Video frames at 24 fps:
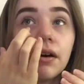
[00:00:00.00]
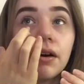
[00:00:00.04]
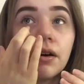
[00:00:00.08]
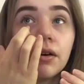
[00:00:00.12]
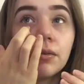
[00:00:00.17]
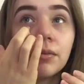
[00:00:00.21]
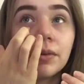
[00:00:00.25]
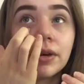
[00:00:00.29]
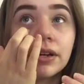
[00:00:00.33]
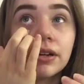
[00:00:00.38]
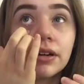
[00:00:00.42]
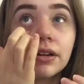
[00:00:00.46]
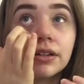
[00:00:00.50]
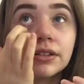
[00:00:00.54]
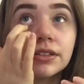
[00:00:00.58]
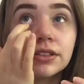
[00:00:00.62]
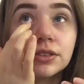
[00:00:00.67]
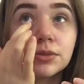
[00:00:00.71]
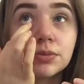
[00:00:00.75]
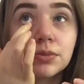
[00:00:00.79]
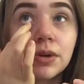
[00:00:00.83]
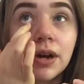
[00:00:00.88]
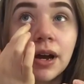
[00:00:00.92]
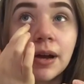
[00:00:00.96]
Oh my god,
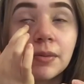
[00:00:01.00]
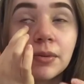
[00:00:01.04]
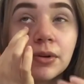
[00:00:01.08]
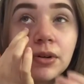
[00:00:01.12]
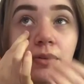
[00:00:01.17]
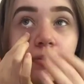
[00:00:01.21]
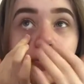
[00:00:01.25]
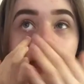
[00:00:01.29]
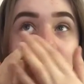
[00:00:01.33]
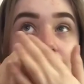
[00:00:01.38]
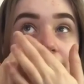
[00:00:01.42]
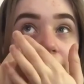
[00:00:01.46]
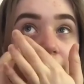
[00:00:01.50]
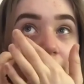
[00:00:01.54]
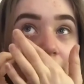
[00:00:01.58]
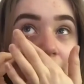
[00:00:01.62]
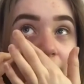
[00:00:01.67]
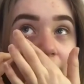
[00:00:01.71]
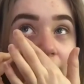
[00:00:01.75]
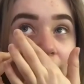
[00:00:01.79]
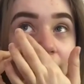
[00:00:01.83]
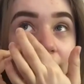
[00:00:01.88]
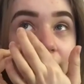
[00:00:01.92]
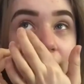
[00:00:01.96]
there's primer almost in
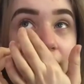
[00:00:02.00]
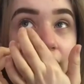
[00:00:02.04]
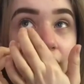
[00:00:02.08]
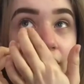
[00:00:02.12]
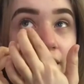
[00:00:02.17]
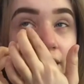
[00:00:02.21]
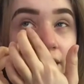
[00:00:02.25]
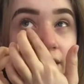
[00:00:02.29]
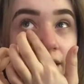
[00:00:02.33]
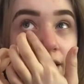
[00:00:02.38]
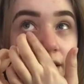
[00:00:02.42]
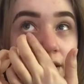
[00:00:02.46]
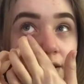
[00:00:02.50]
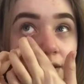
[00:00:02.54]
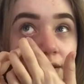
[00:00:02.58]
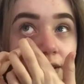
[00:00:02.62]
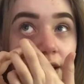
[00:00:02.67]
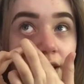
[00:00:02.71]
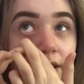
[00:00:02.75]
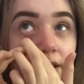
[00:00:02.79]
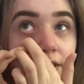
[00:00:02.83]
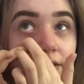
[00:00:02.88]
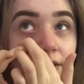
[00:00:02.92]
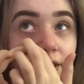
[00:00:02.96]
my eye. How did I do
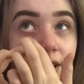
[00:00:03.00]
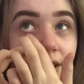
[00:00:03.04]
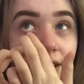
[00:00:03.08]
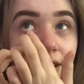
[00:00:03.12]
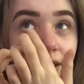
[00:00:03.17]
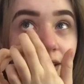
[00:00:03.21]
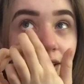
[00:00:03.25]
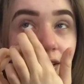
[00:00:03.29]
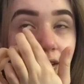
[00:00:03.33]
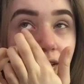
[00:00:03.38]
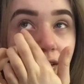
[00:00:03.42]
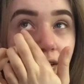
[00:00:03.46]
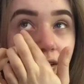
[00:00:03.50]
that already?